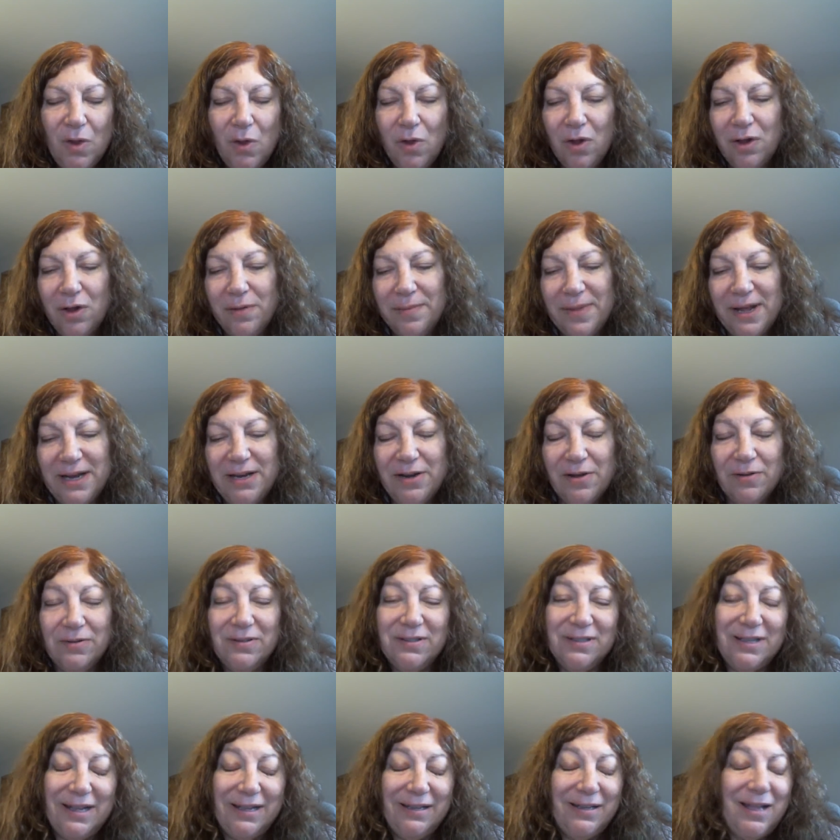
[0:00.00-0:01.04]
All my
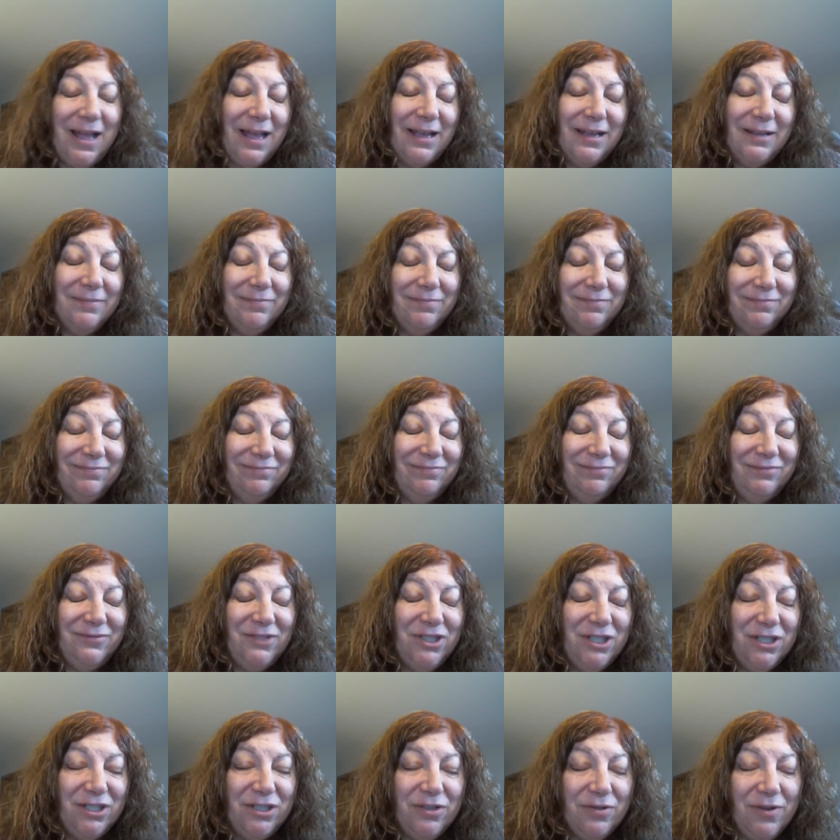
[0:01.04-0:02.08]
notes I
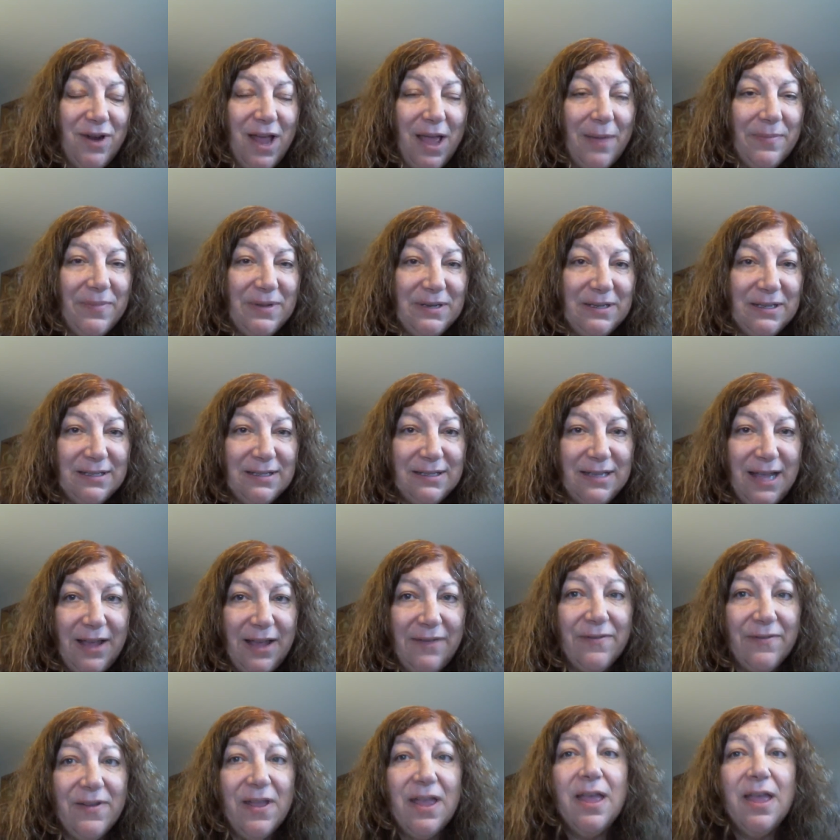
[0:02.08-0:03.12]
just don't happen to save.